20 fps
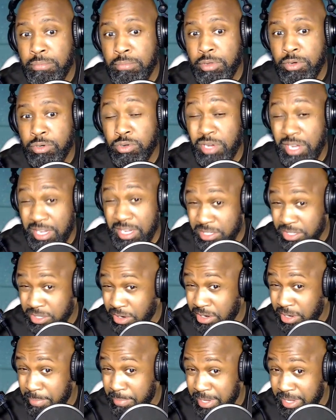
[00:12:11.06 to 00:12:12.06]
Do they deserve
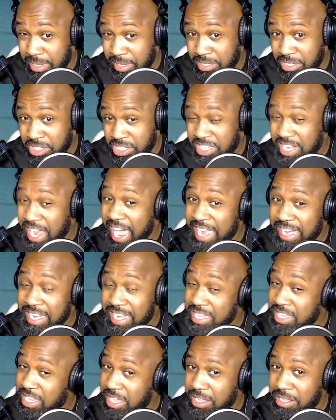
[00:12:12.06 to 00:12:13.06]
to be shot and
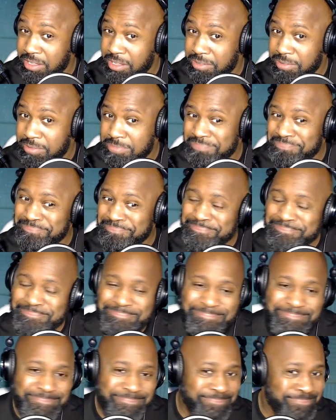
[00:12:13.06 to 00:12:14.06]
killed?
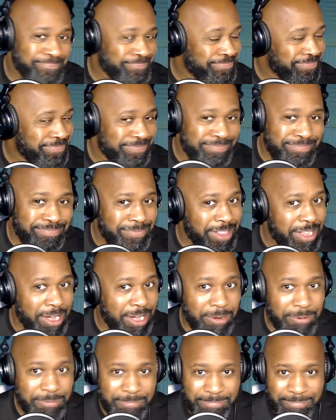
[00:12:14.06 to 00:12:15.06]

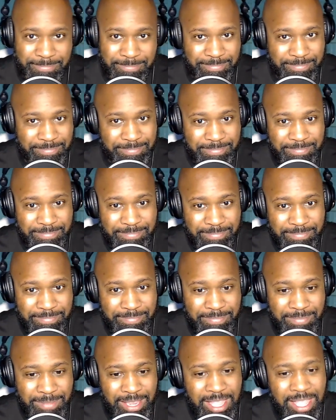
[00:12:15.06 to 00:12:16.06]
No.
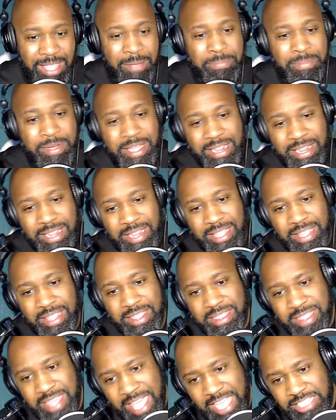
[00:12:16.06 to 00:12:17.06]
But
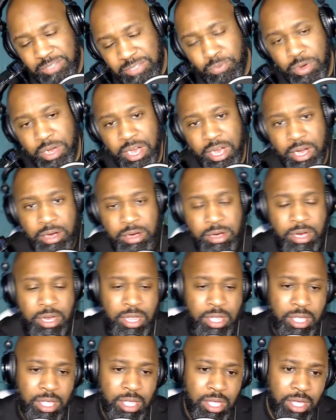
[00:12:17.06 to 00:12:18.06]
that's where
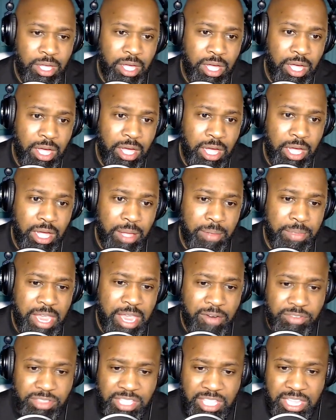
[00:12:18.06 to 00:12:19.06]

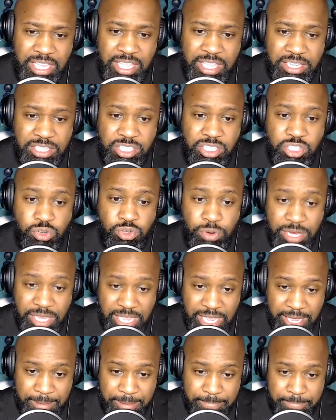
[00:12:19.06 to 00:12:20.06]
everything gets
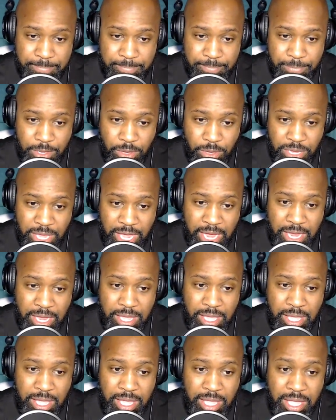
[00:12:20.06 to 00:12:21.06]
tricky. Okay.
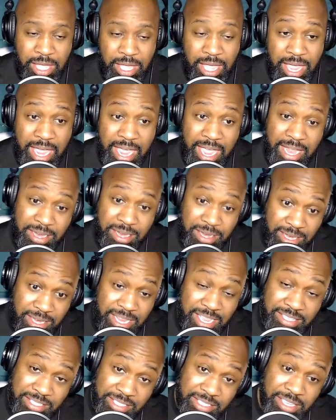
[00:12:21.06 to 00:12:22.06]
And
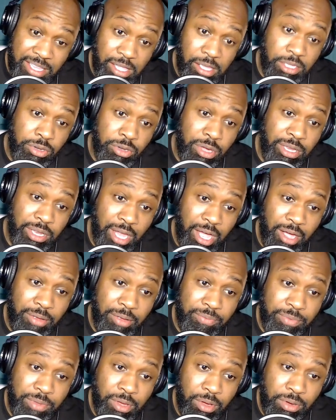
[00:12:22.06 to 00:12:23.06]
this is an Illinois law.
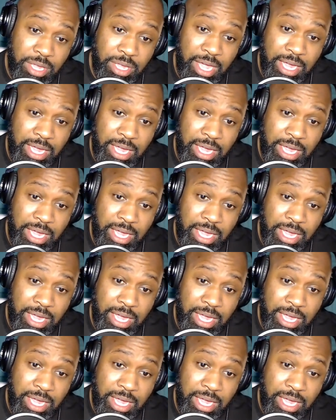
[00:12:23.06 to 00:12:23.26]
Okay.